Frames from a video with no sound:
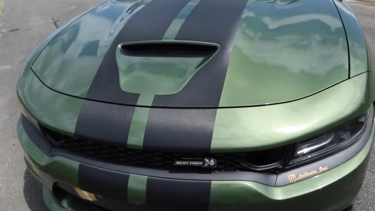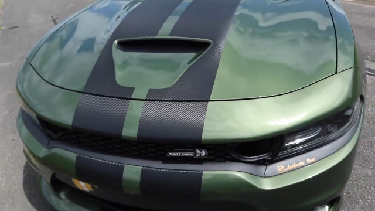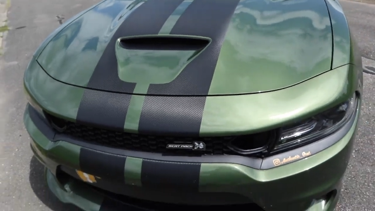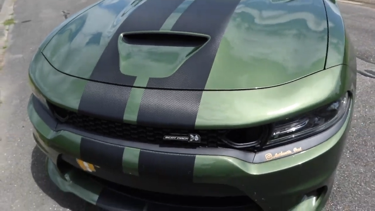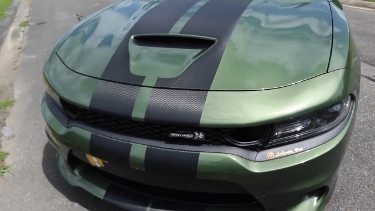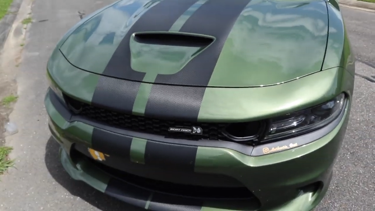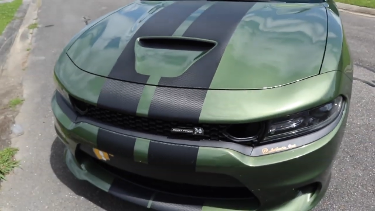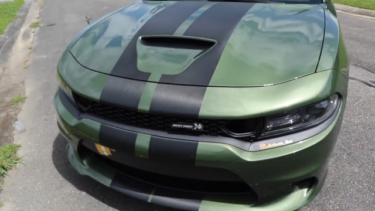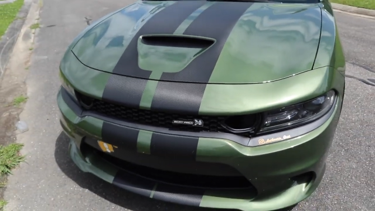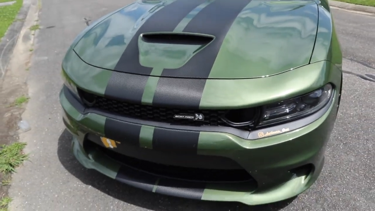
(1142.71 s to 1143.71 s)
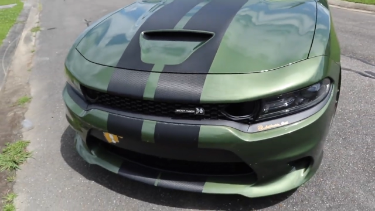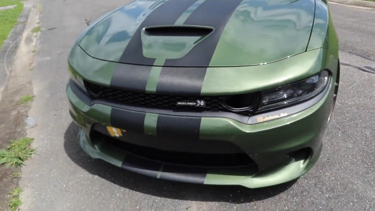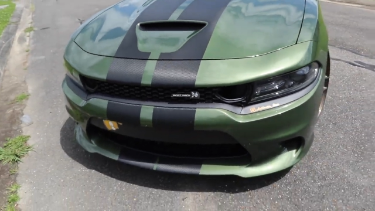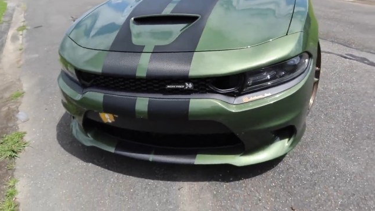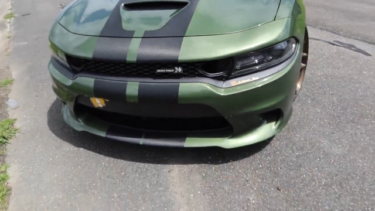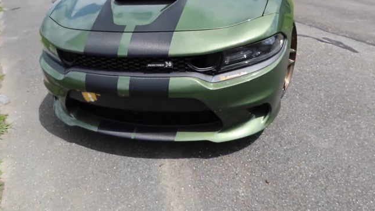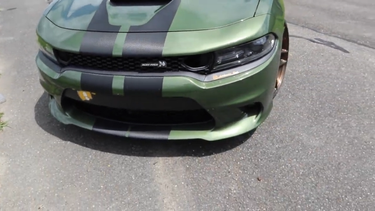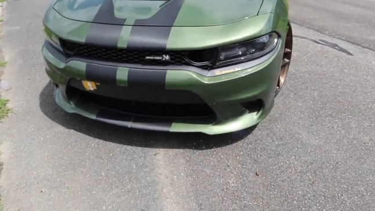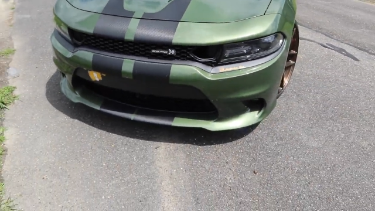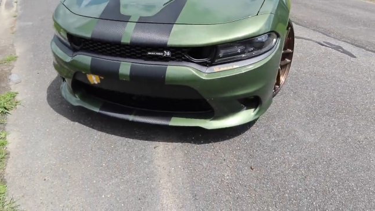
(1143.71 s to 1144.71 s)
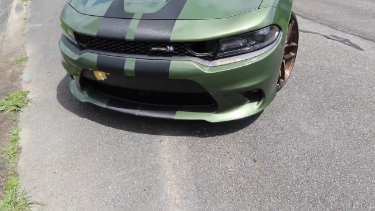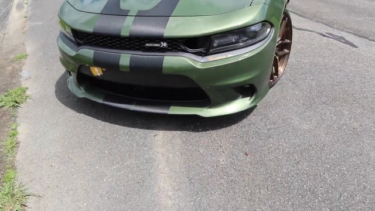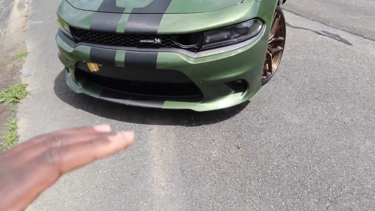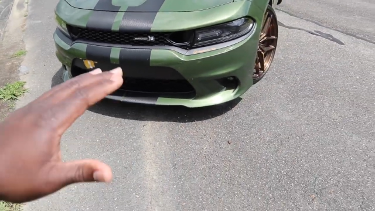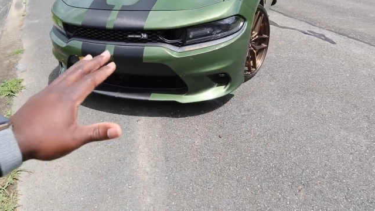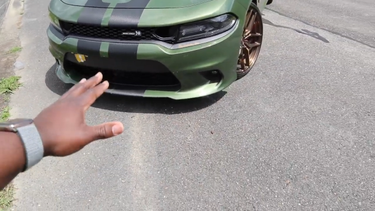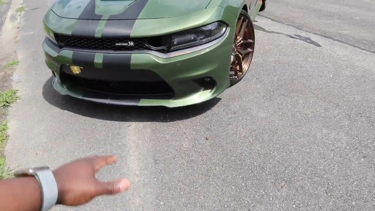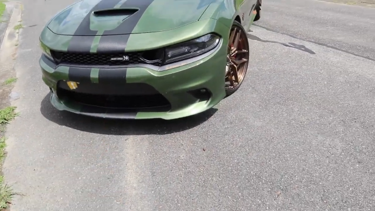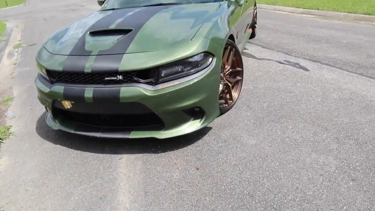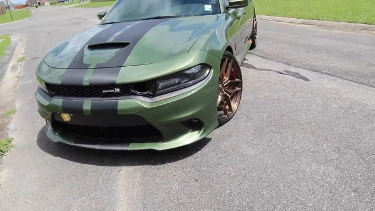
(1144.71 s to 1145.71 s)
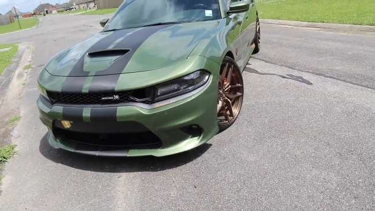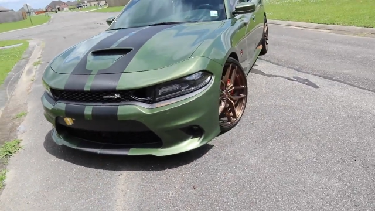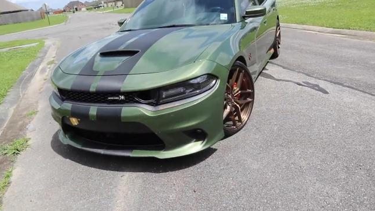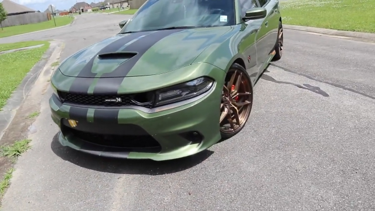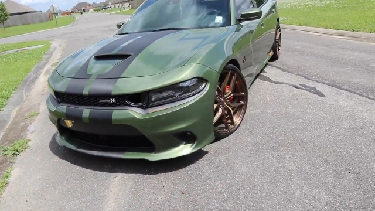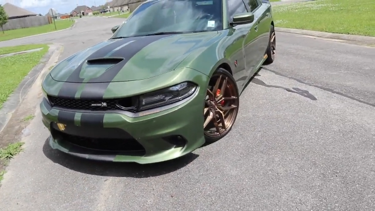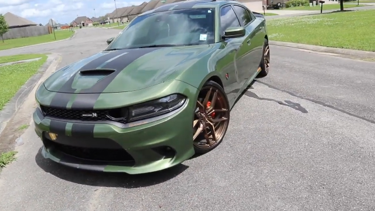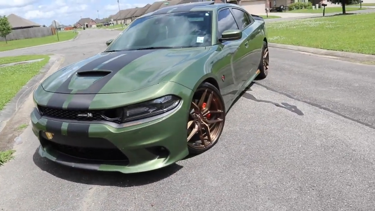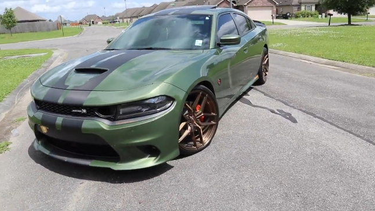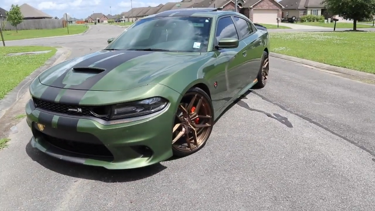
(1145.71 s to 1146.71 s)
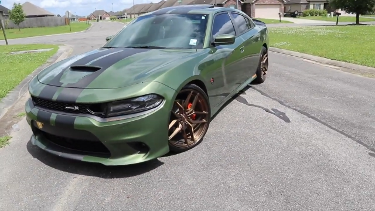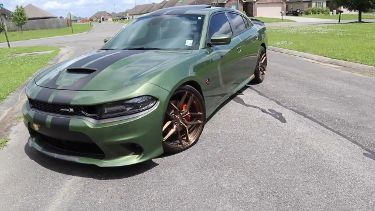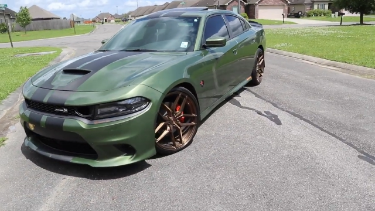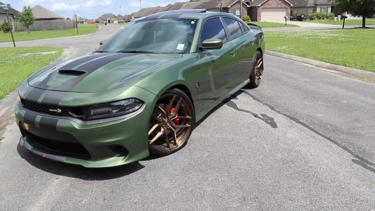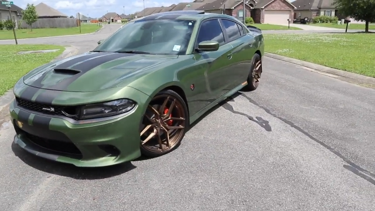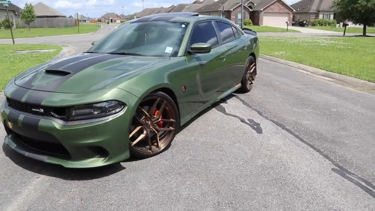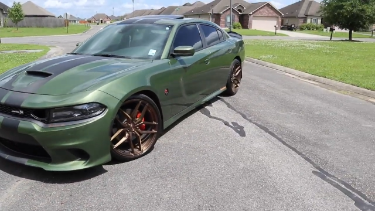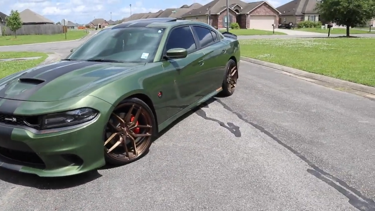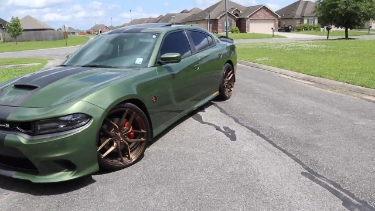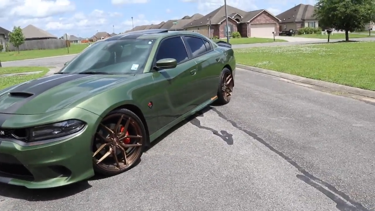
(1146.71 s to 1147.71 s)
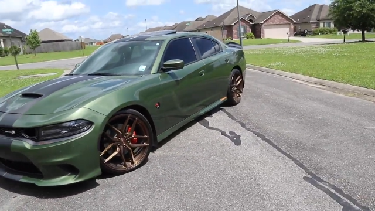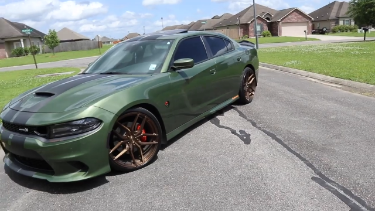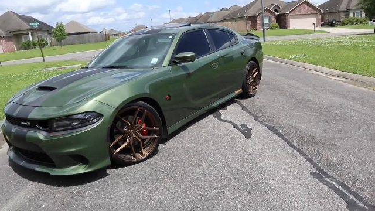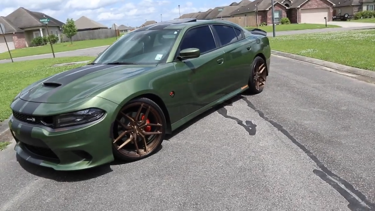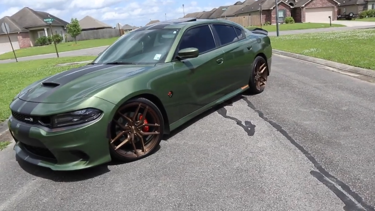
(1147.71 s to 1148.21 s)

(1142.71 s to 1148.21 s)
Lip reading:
[unreadable: no face in view]